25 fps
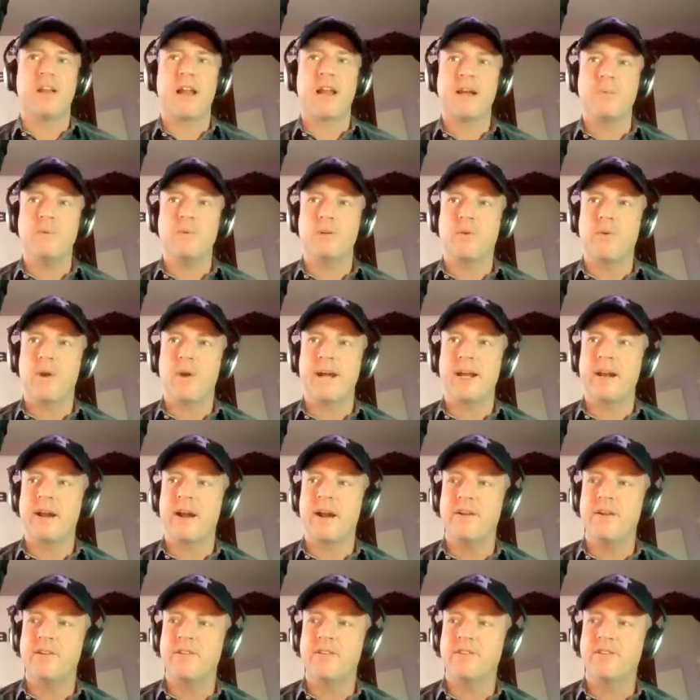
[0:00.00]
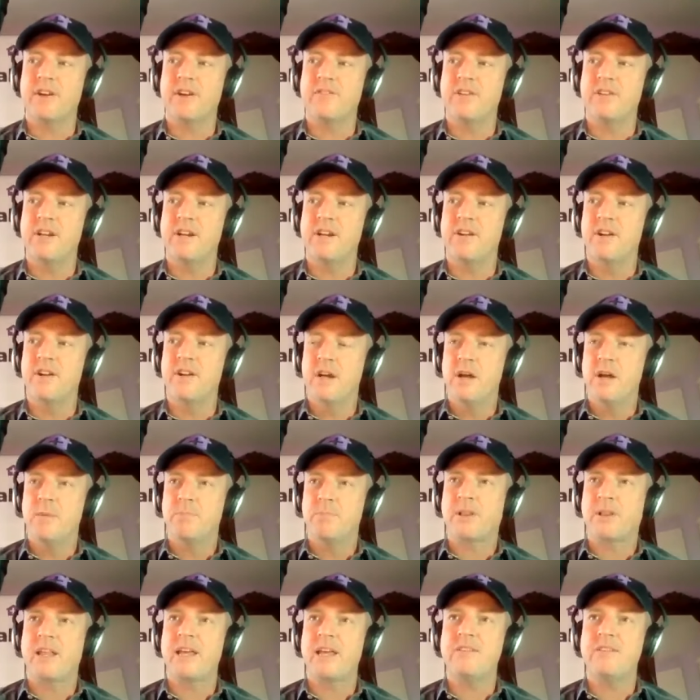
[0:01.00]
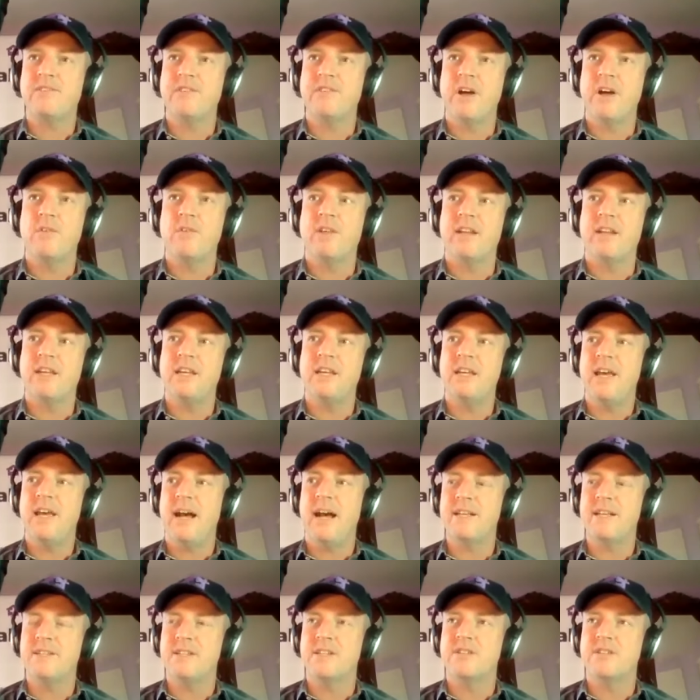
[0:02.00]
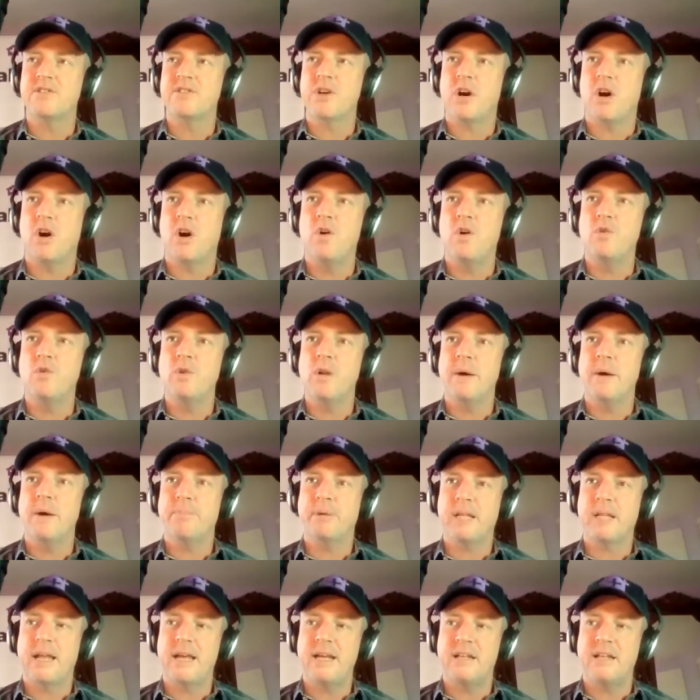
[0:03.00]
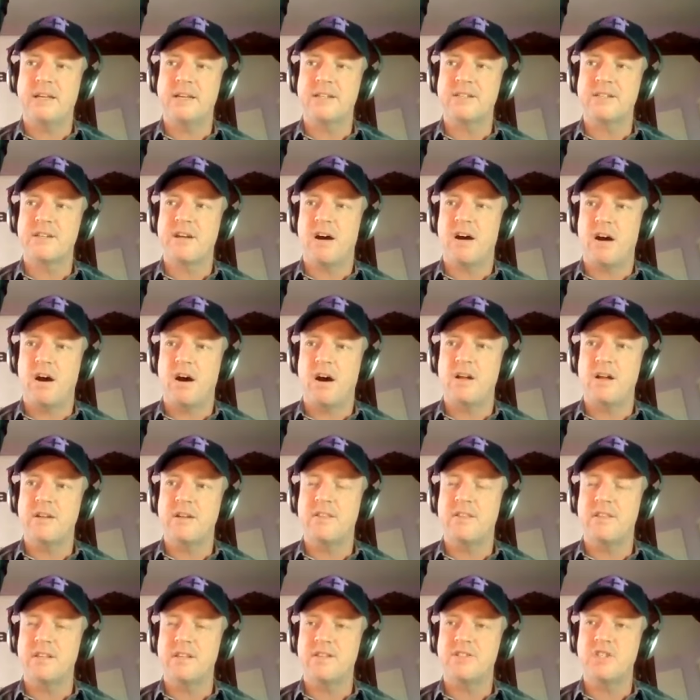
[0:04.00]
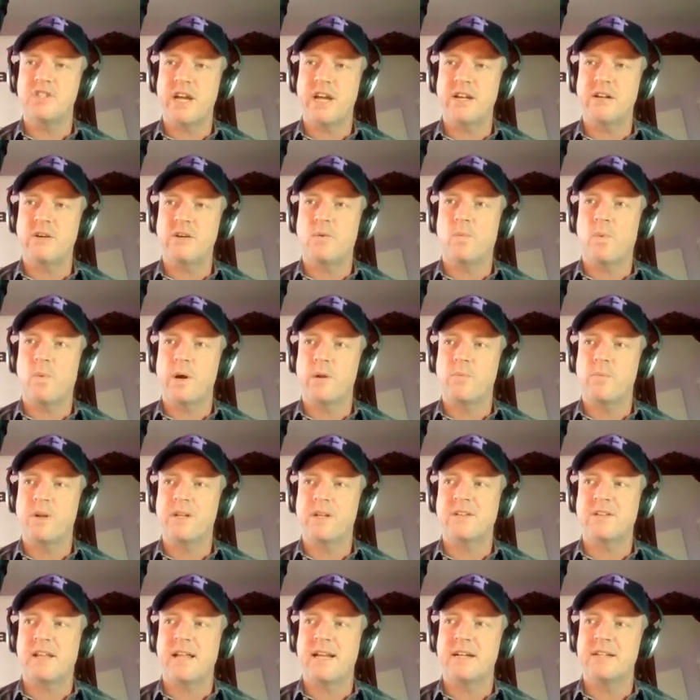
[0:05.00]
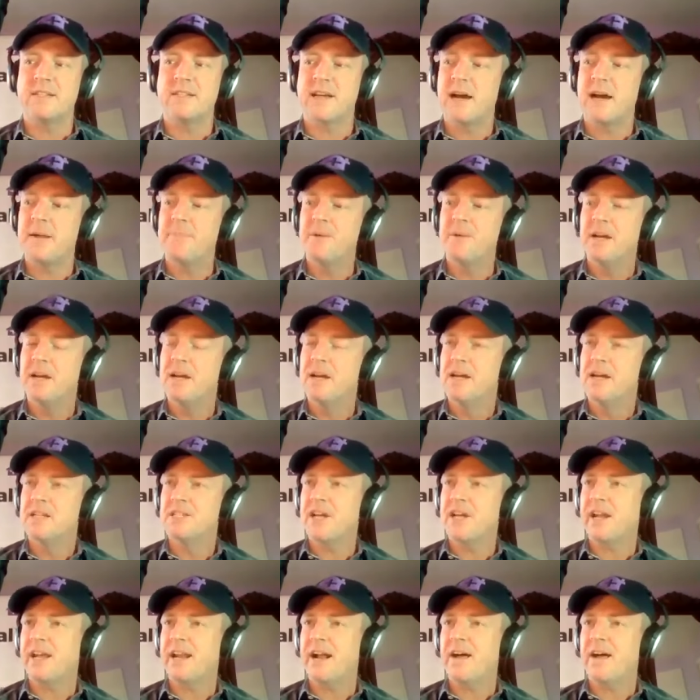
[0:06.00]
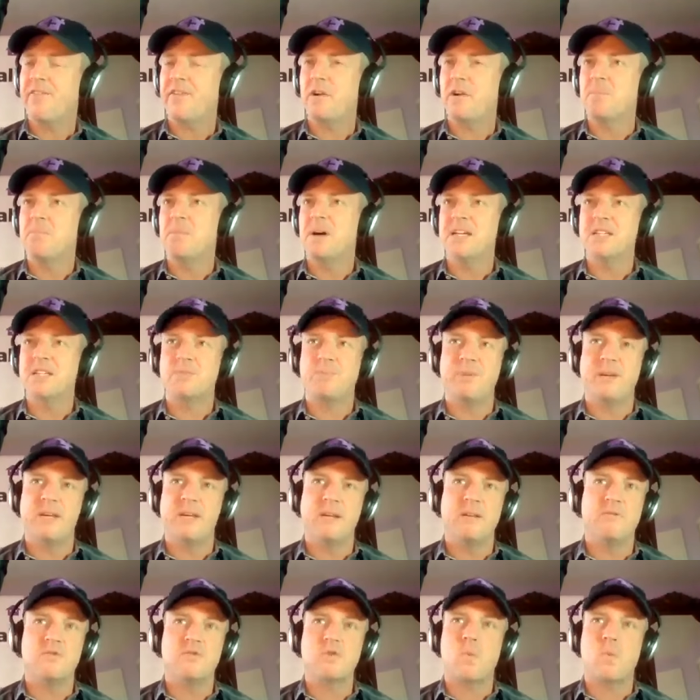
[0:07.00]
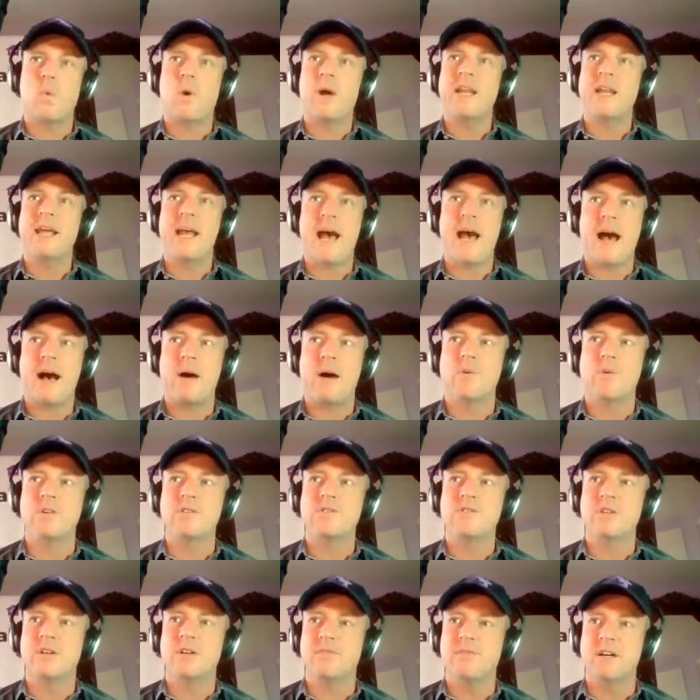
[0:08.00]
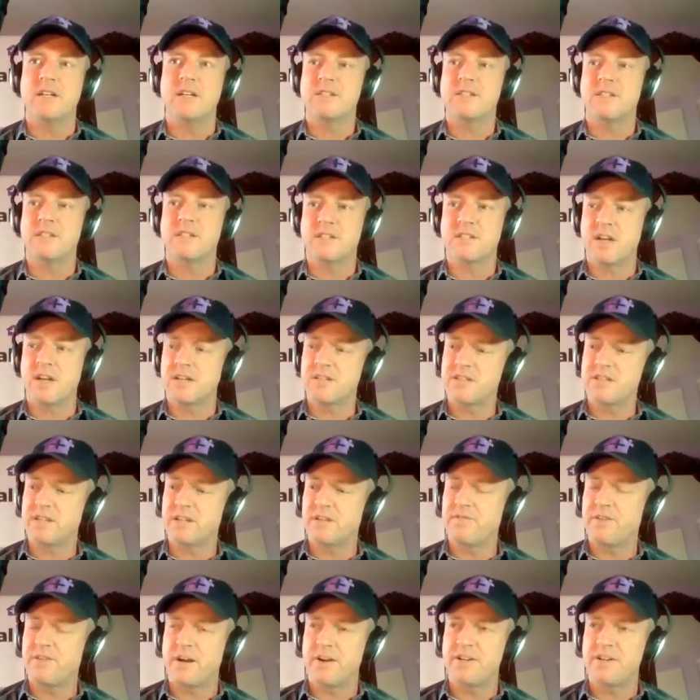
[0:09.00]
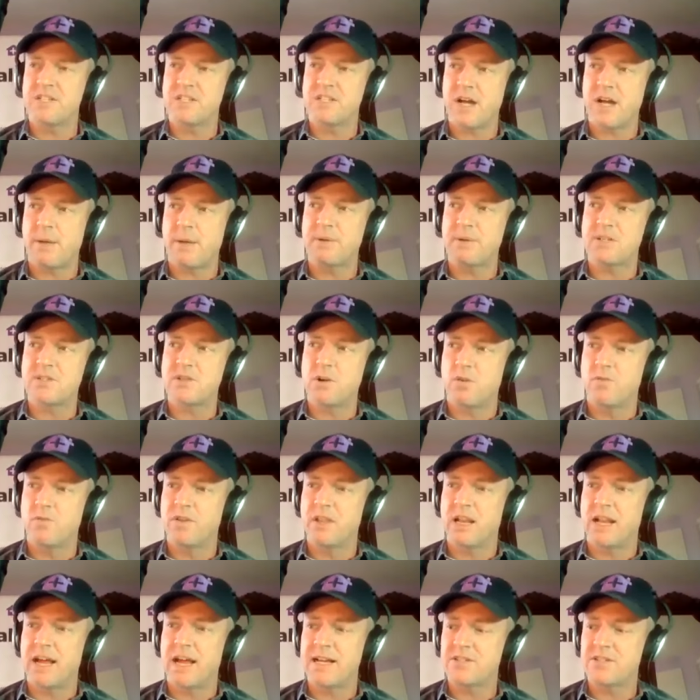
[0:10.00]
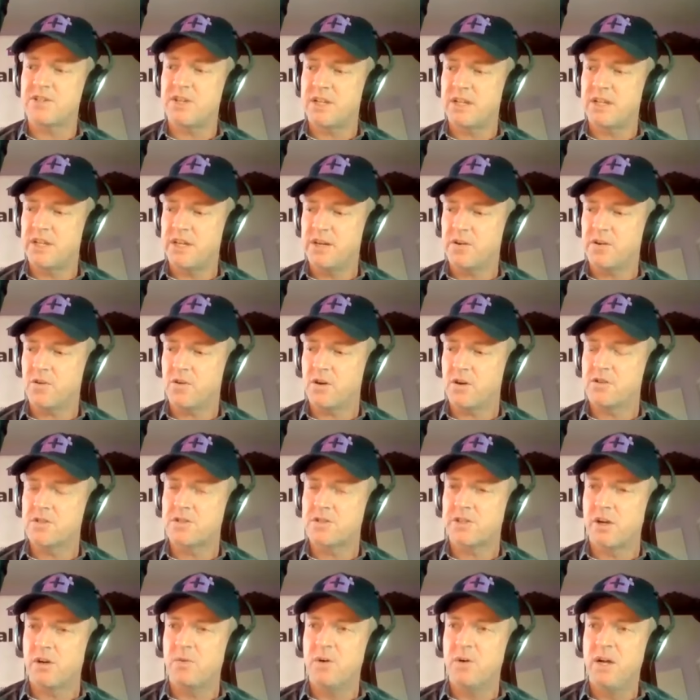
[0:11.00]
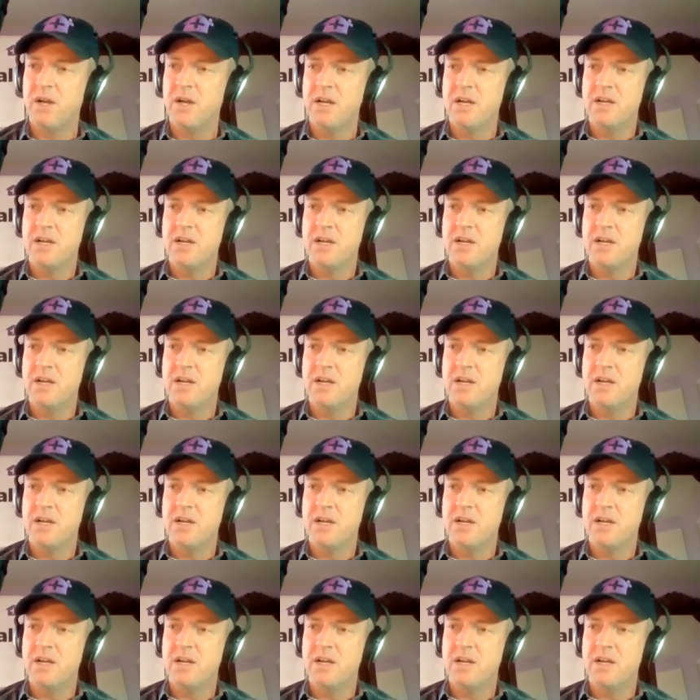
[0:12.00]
you like what Greg and I are discussing here, please know that he has his own playlist on this channel, one rental at a time. Check it out. There must be 20 hours of us discussing various topics over the last year or so.